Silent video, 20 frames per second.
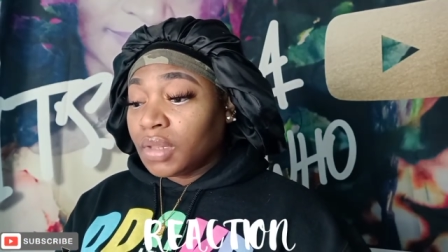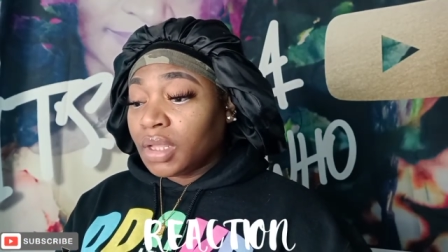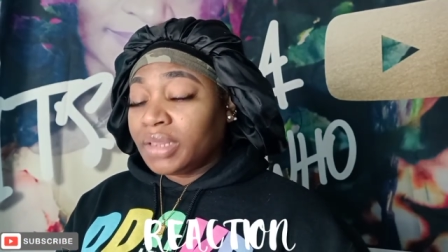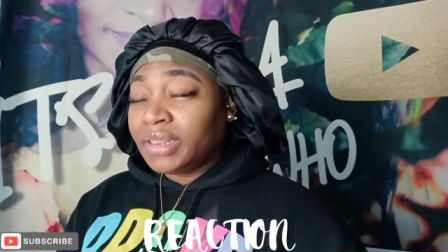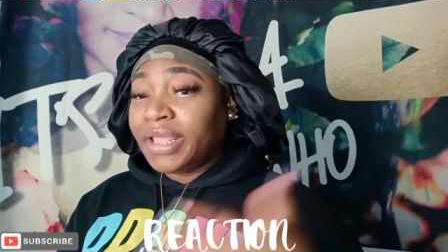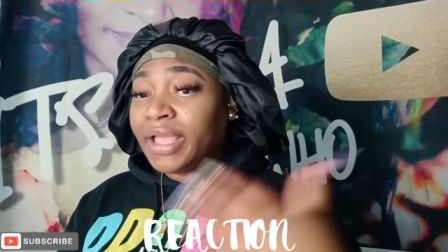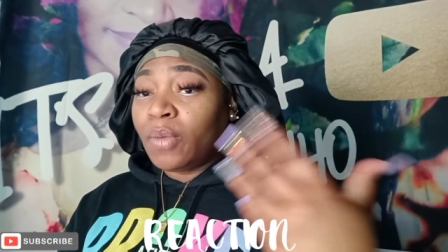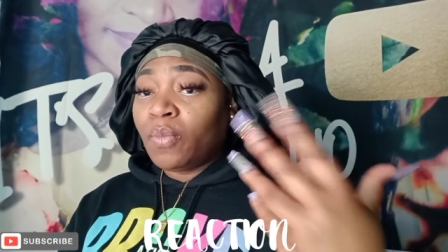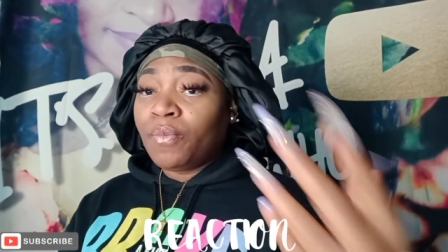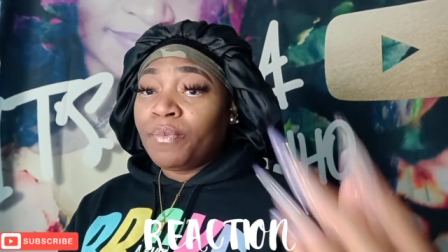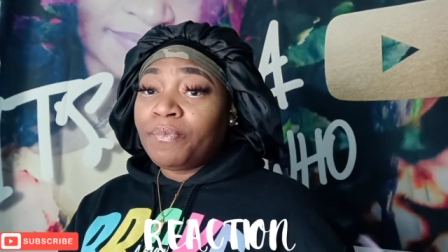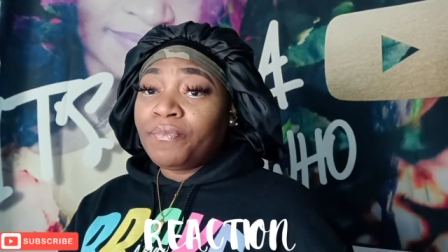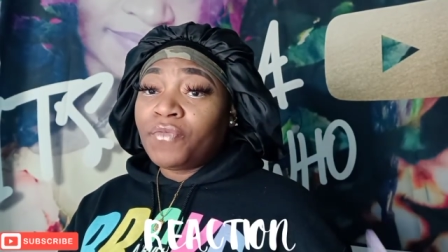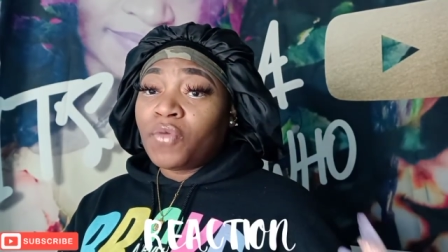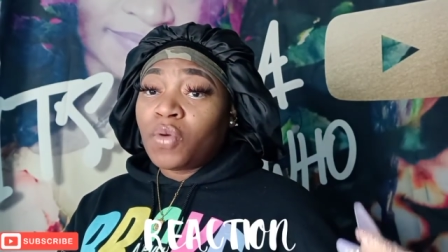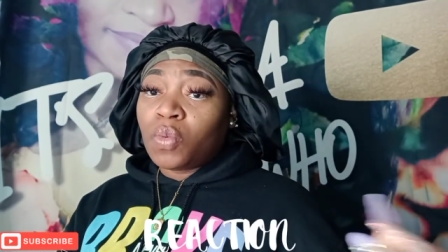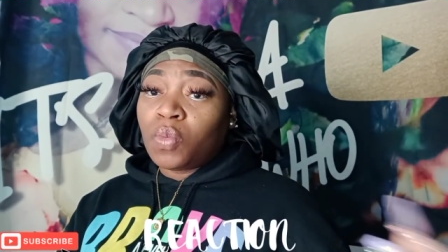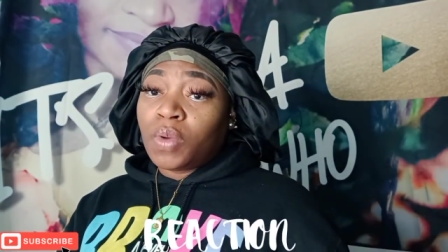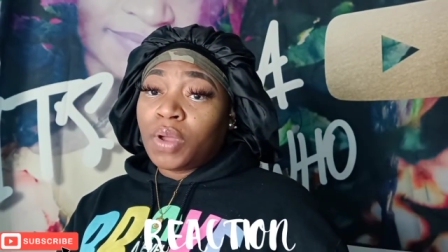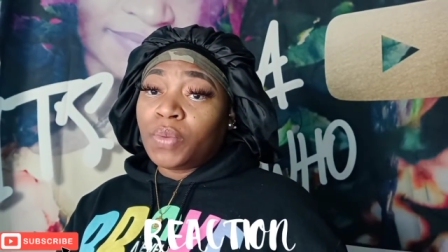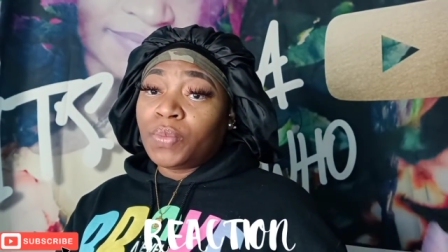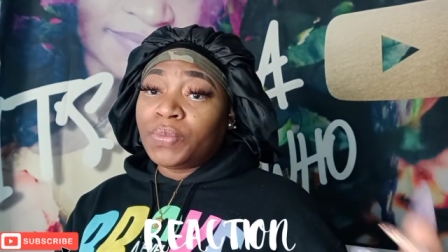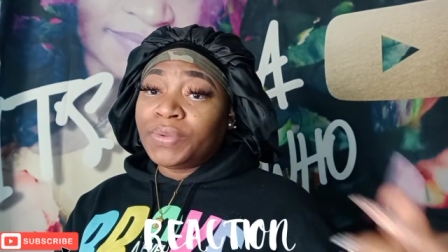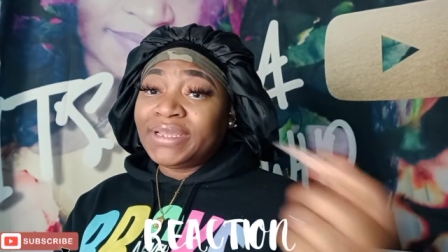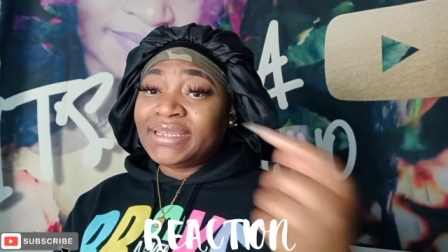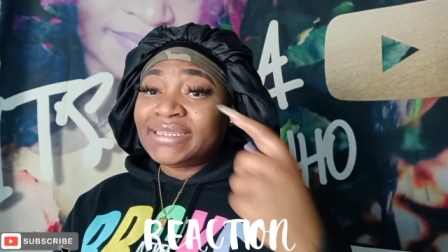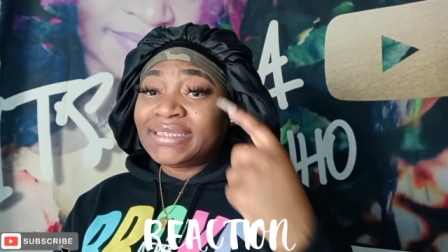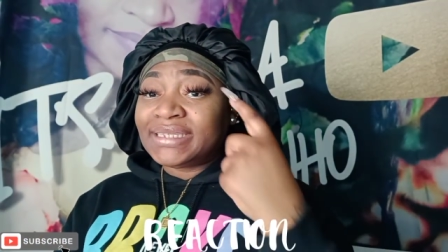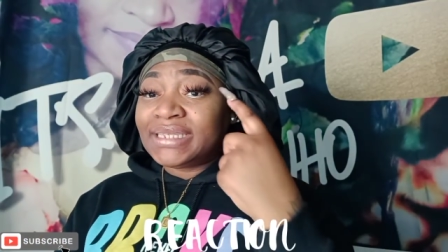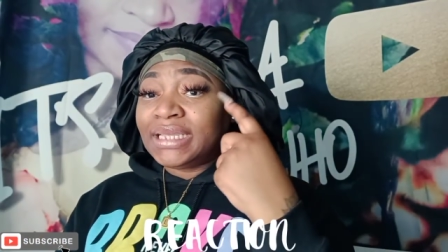that for what
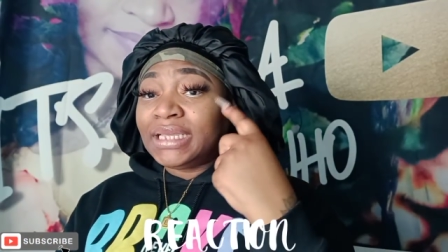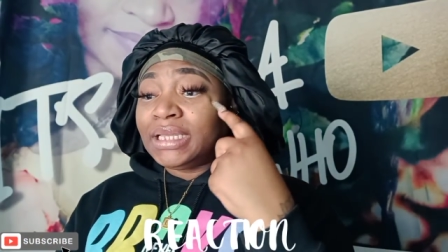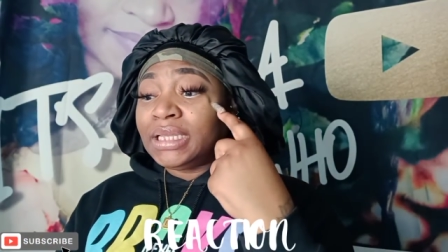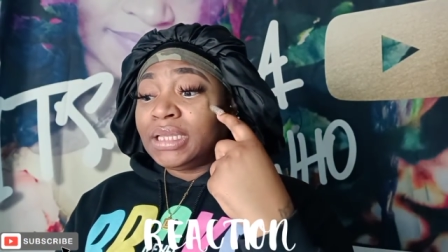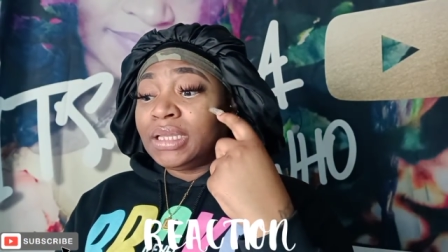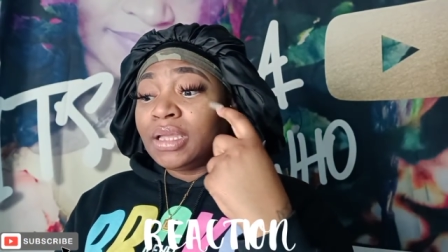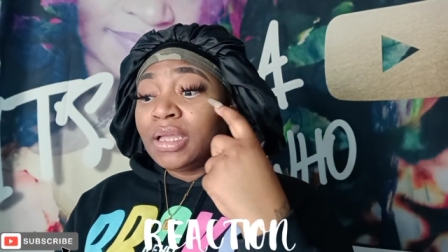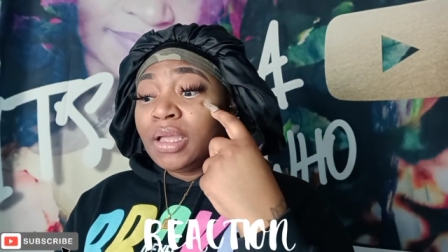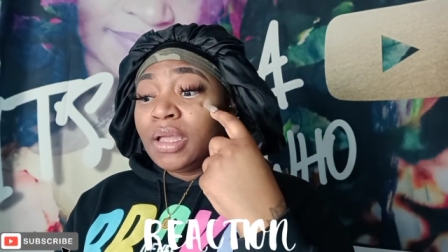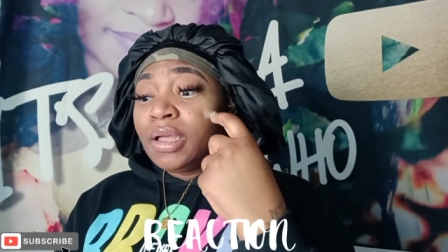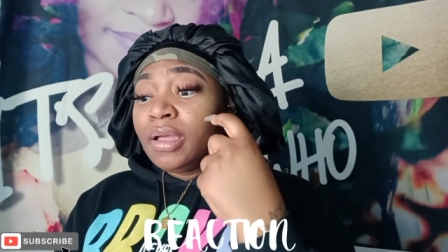we see,